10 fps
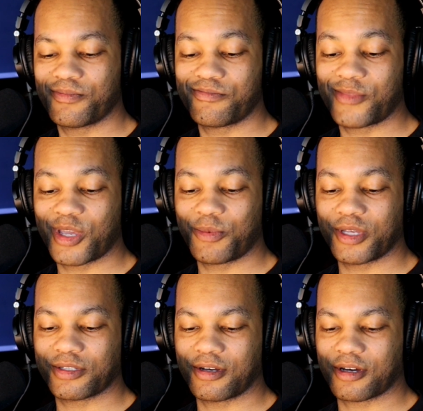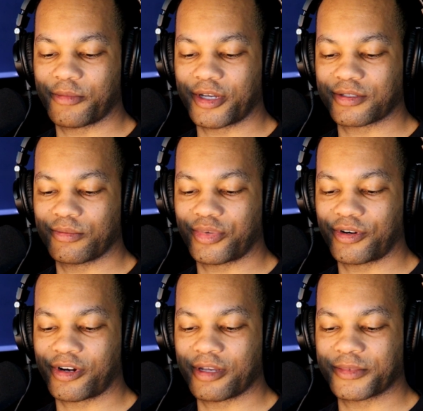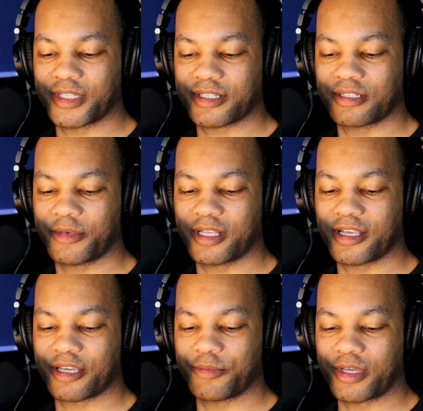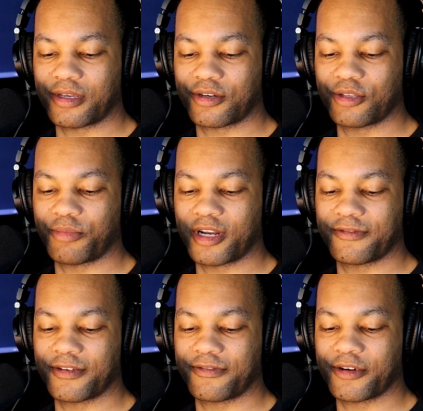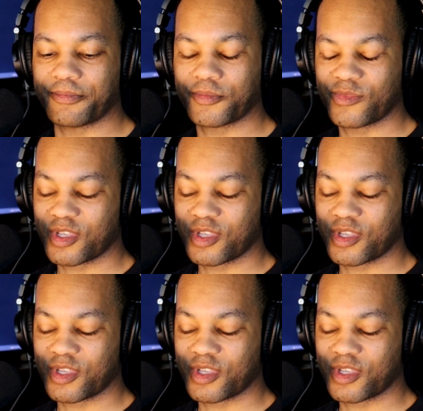maybe talk about some programs that somebody like me could benefit from?